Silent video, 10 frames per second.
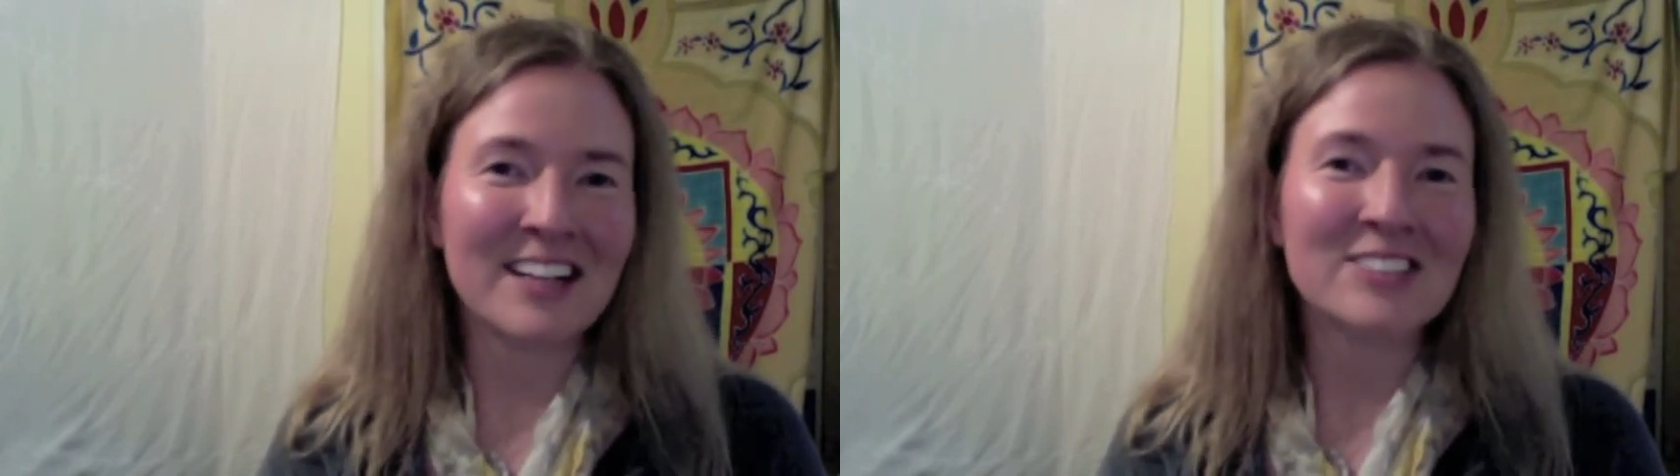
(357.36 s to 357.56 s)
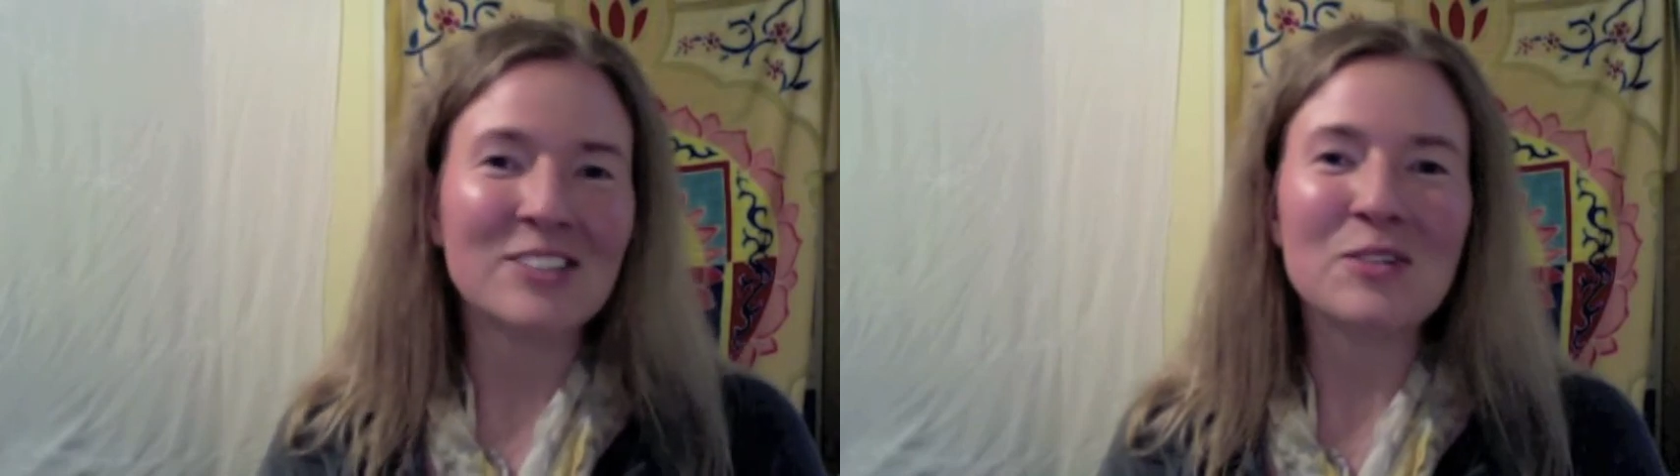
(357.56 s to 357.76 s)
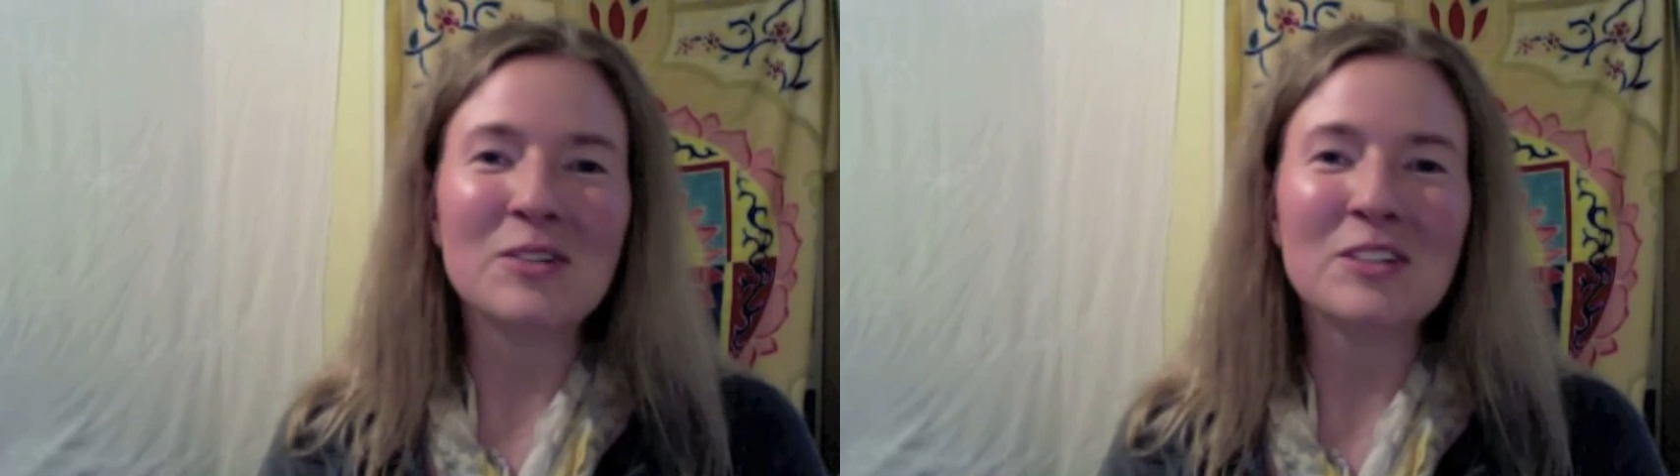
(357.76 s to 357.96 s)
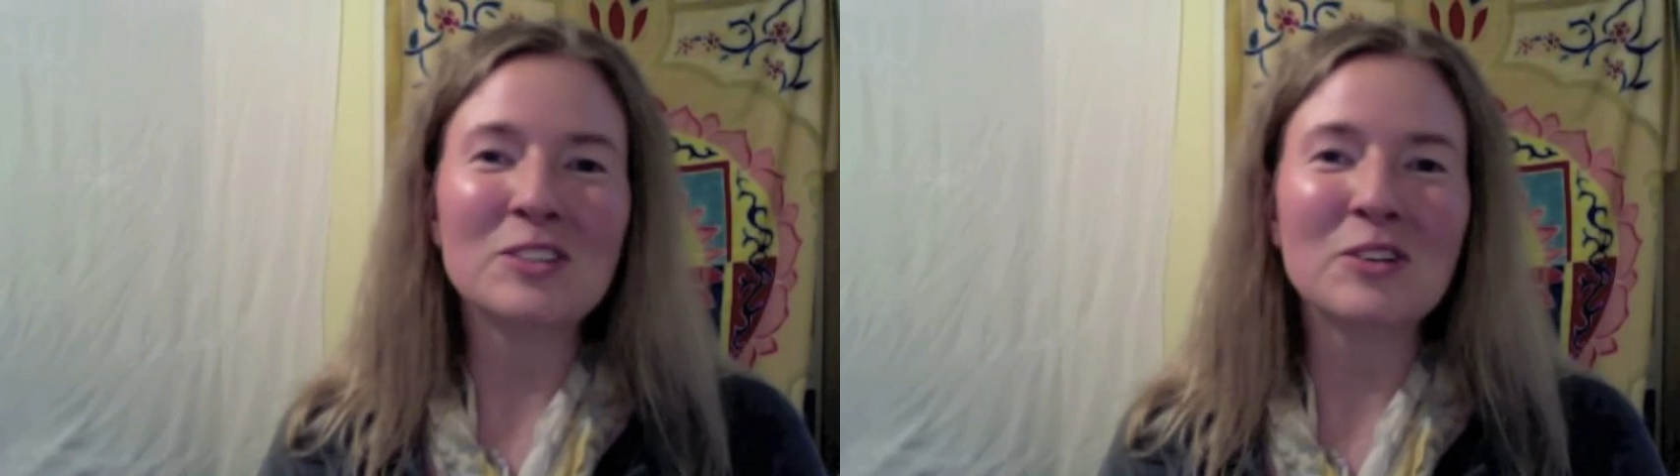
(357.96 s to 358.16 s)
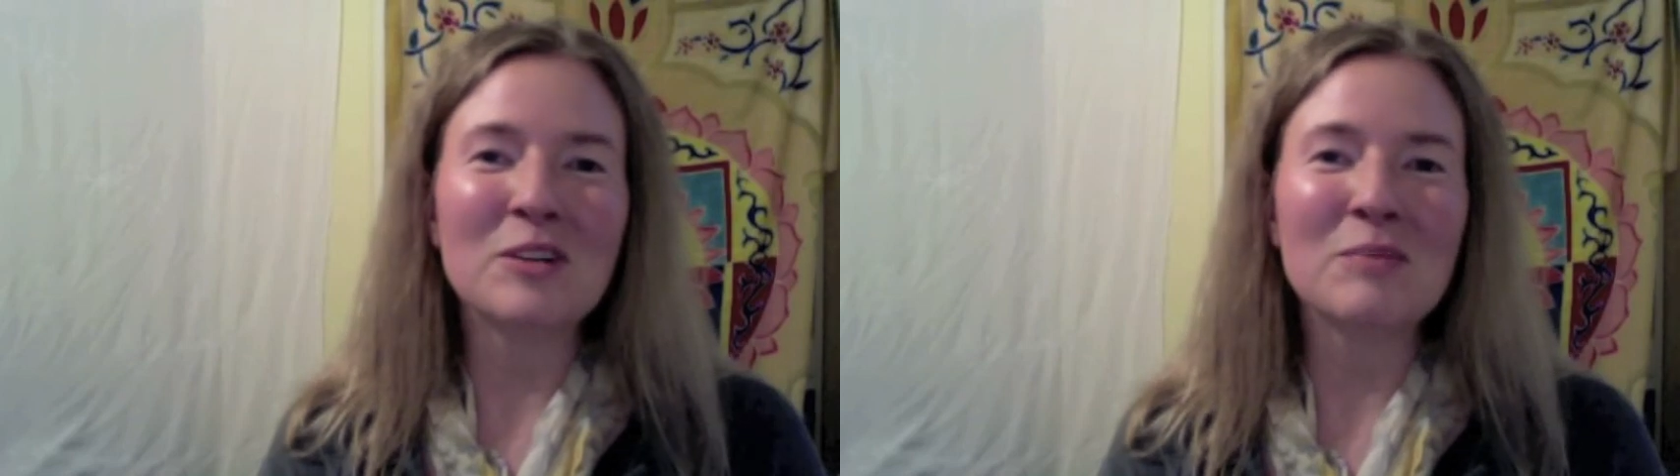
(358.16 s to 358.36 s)
So you can
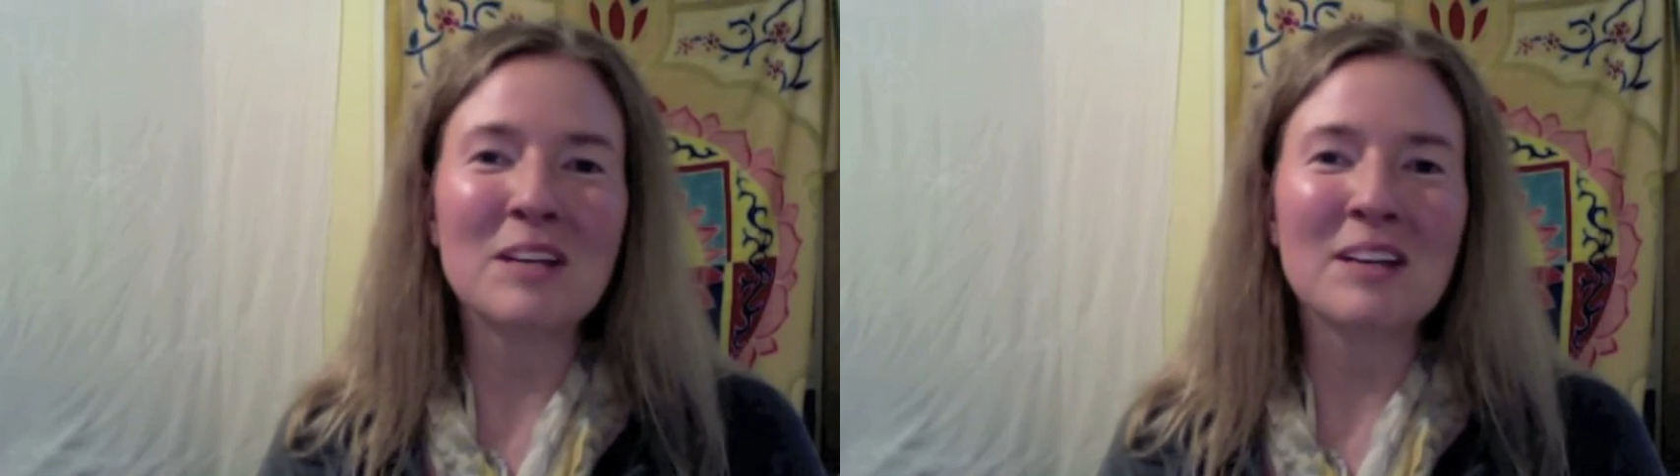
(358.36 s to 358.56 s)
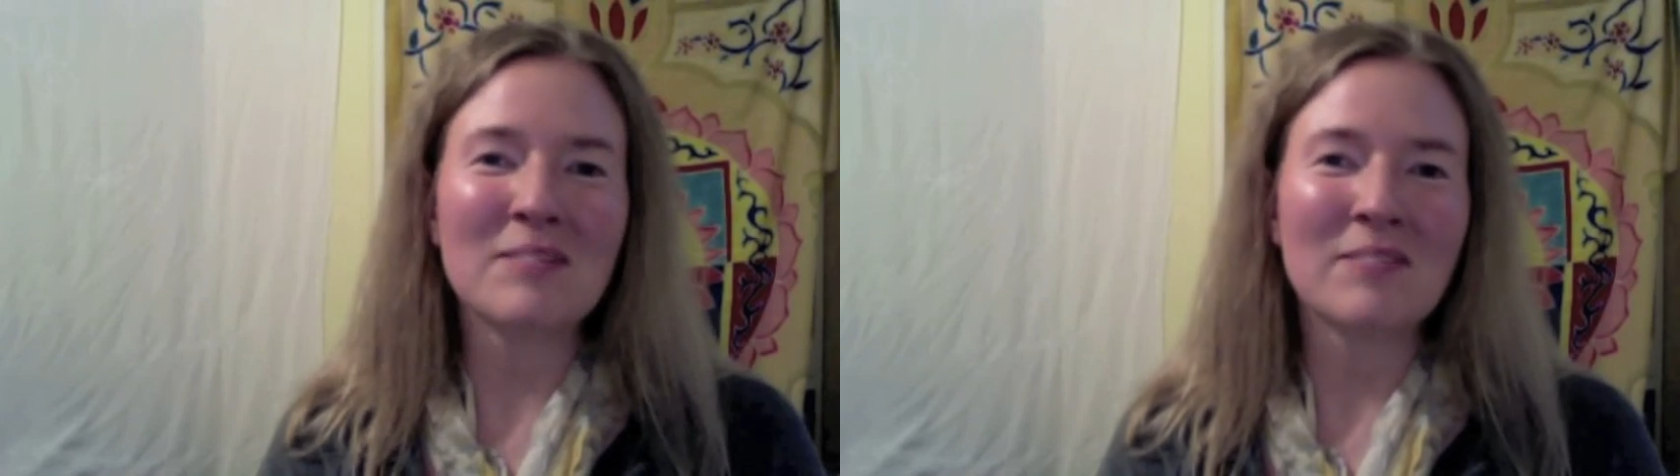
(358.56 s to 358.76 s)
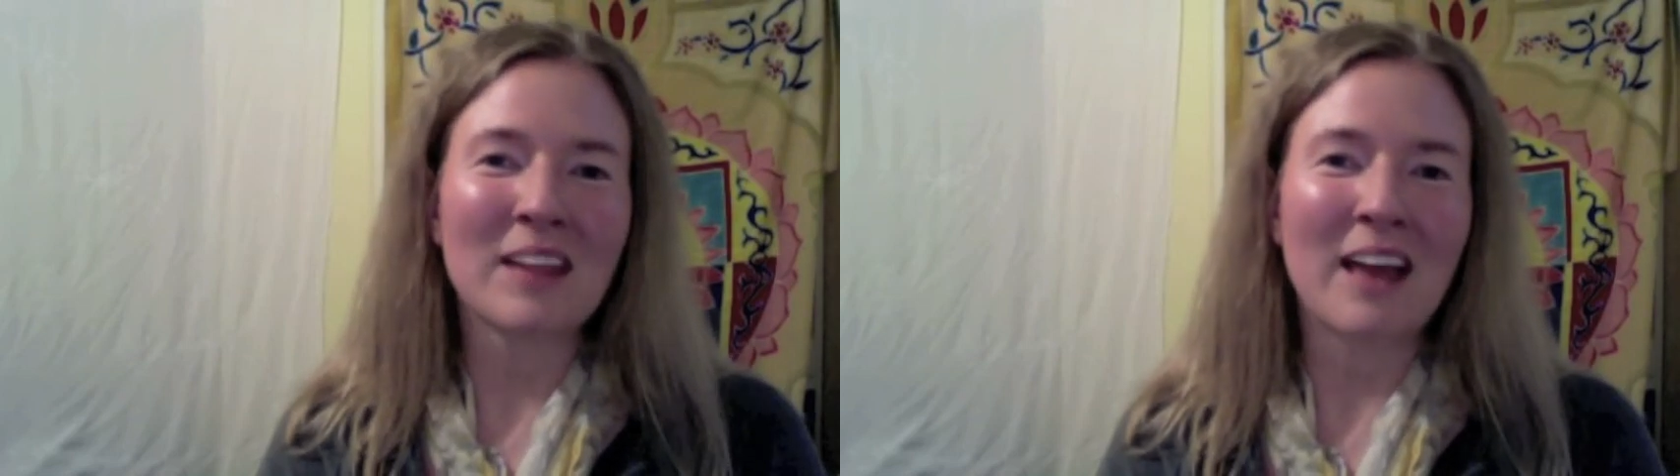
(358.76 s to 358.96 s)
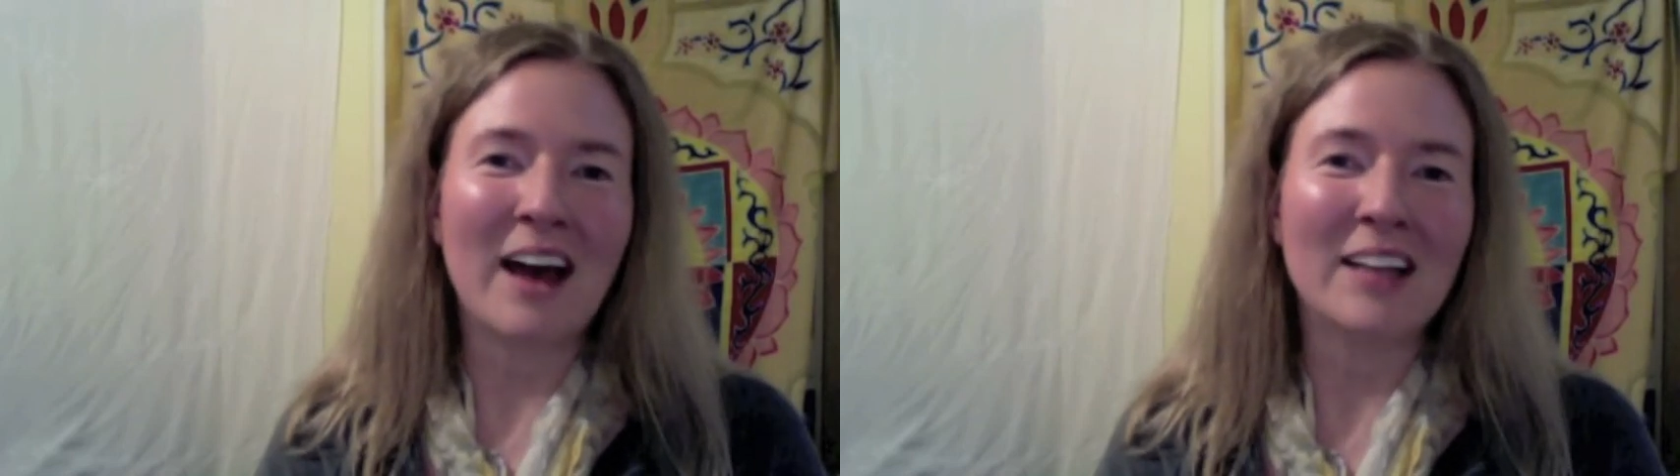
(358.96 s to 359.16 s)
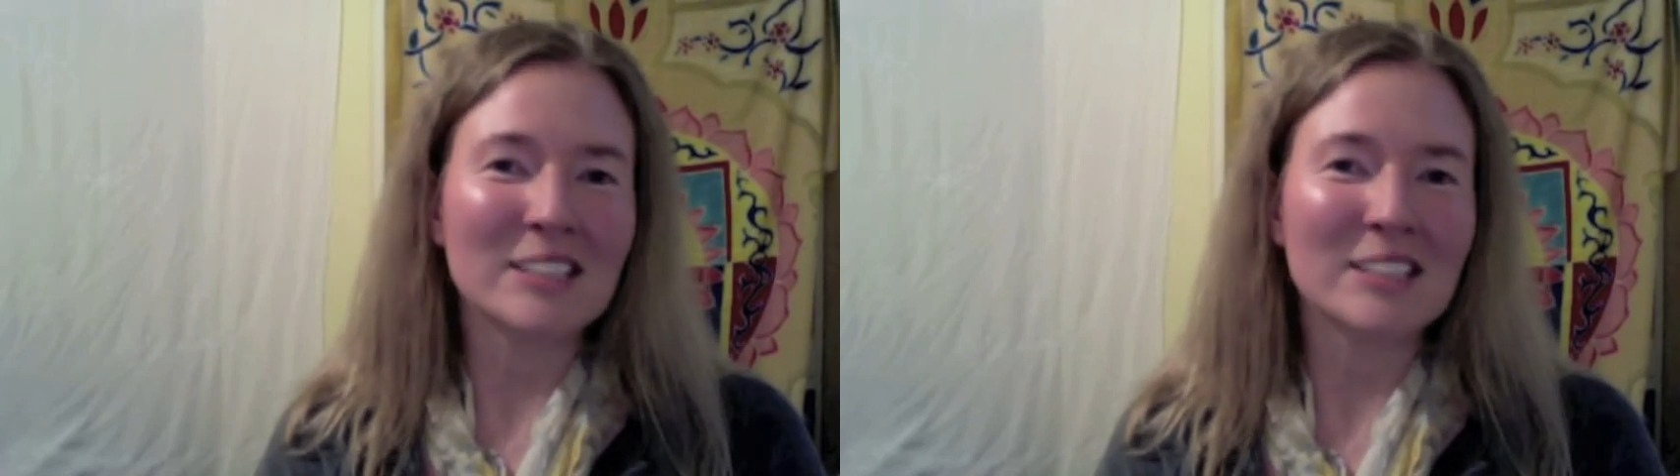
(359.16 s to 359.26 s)
join me at